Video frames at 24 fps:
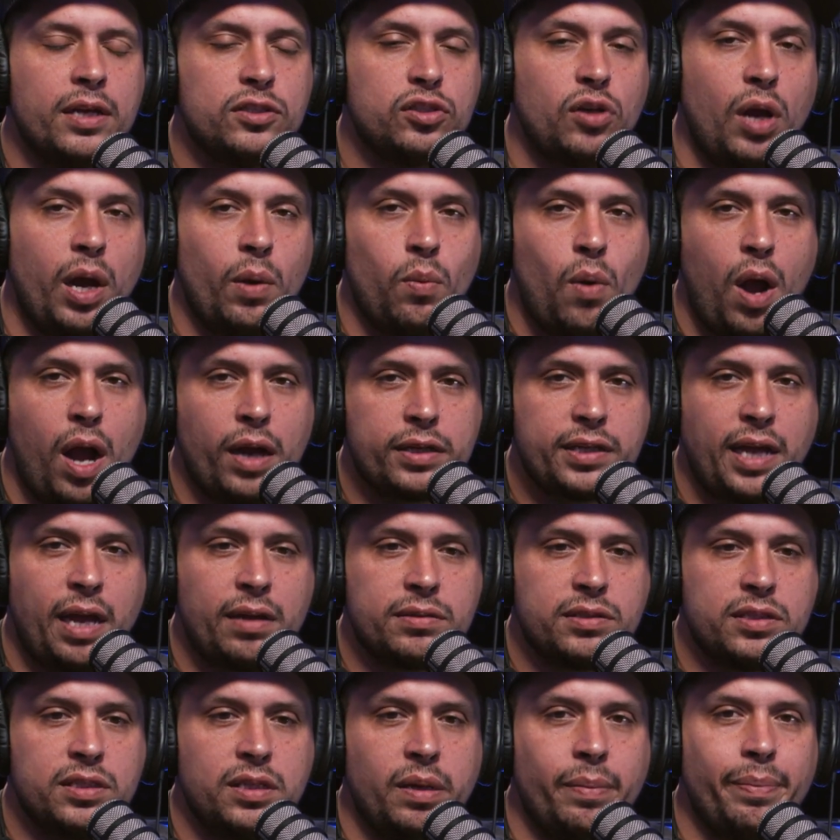So I walked
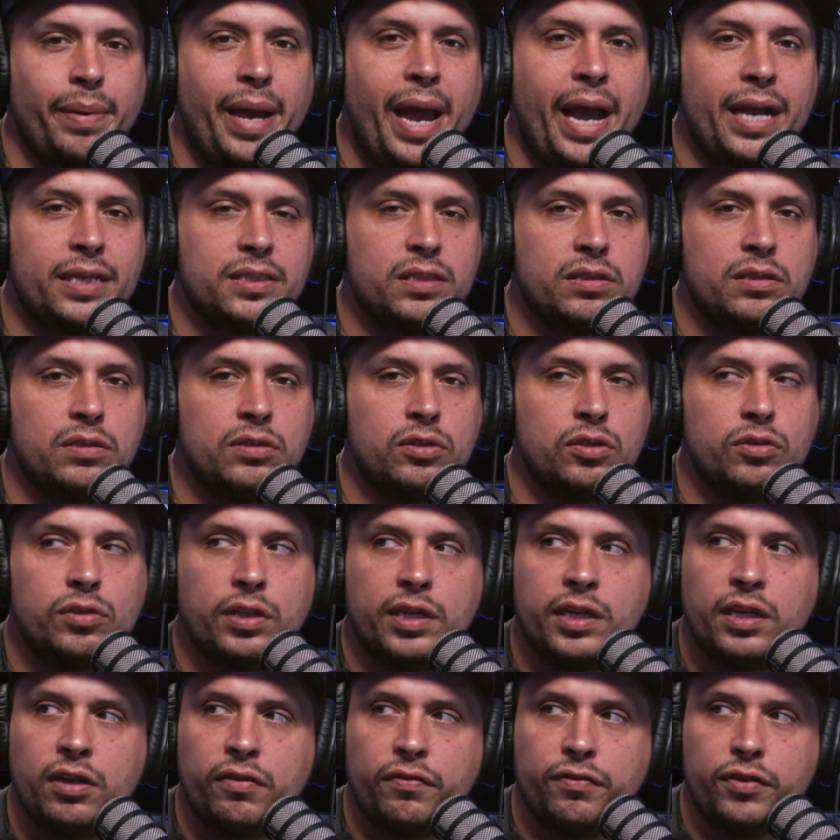out to the back to do
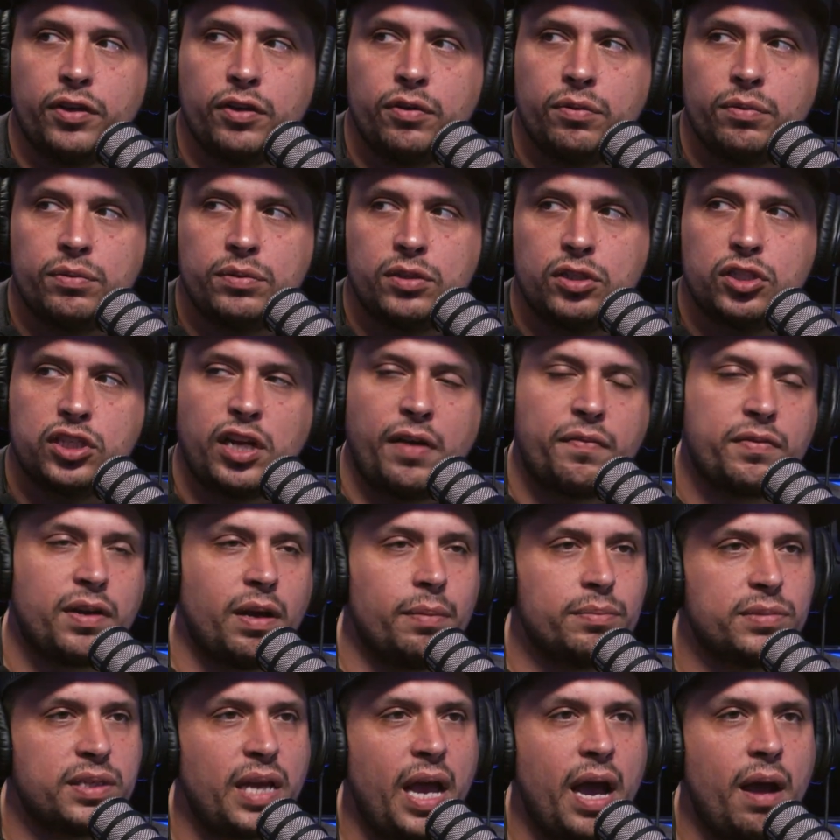the interview. The chef
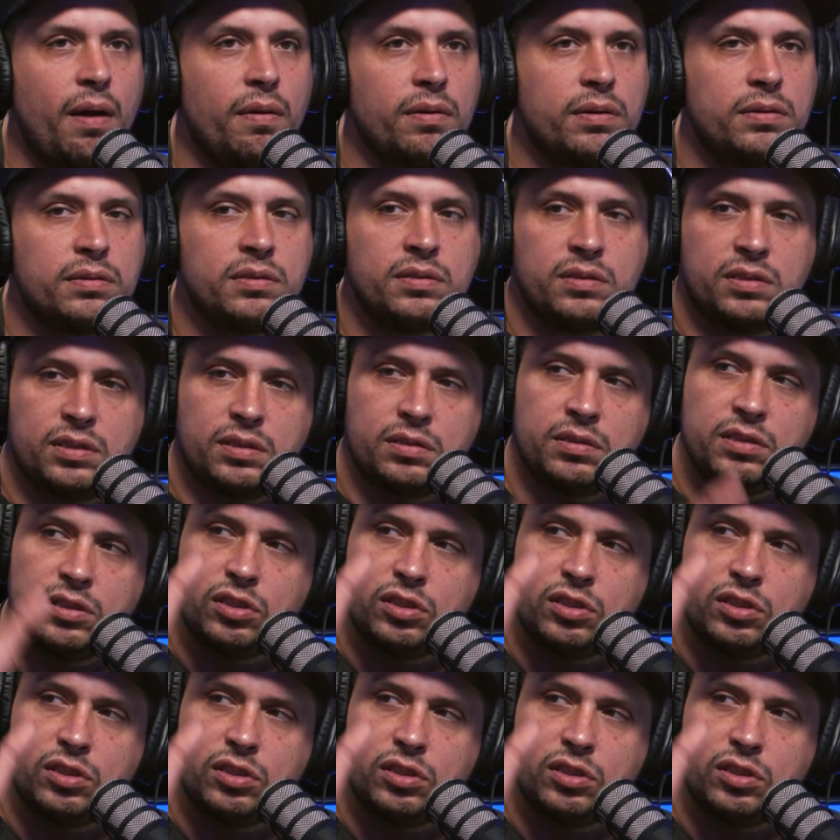comes out, and it's